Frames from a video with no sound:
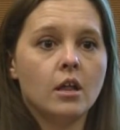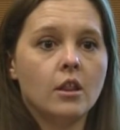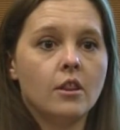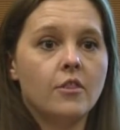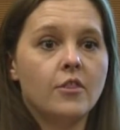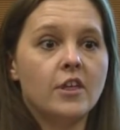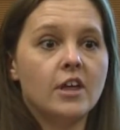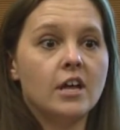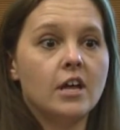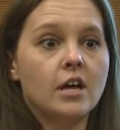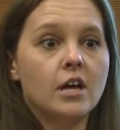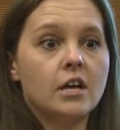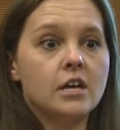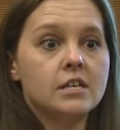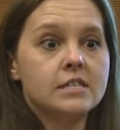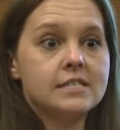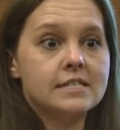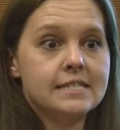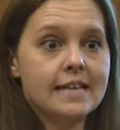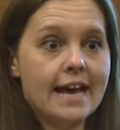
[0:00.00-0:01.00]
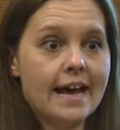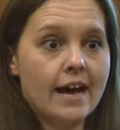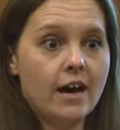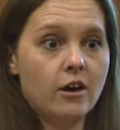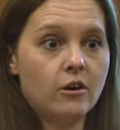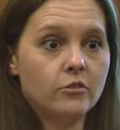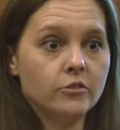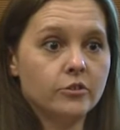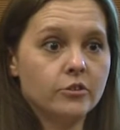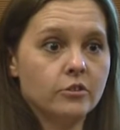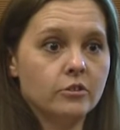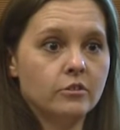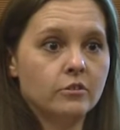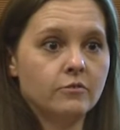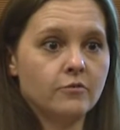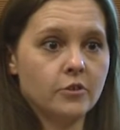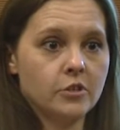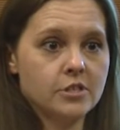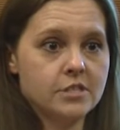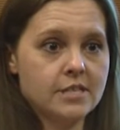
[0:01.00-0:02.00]
the sound
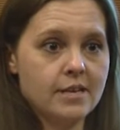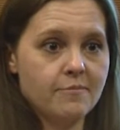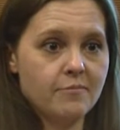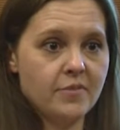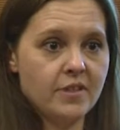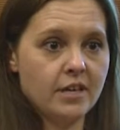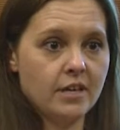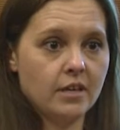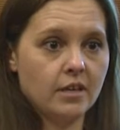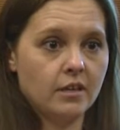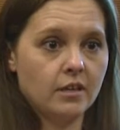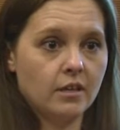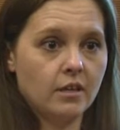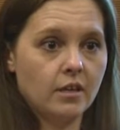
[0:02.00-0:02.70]
for something.